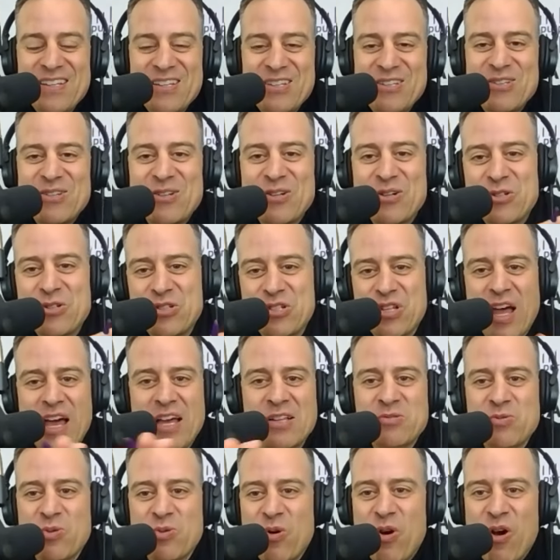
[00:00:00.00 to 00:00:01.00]
your
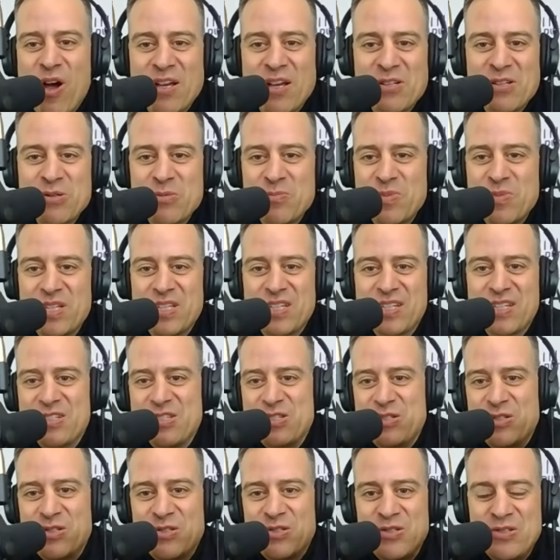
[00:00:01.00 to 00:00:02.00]
slides were awesome
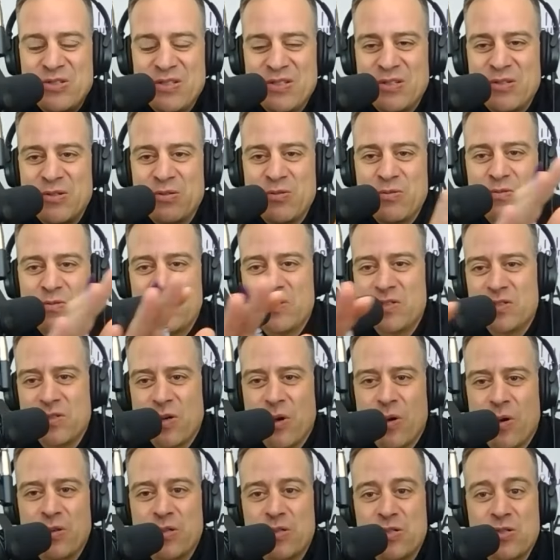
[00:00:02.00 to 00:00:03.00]
because you, you
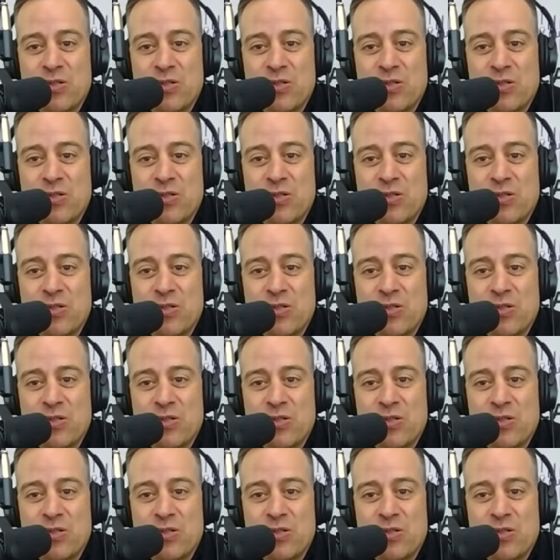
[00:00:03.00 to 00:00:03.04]
told the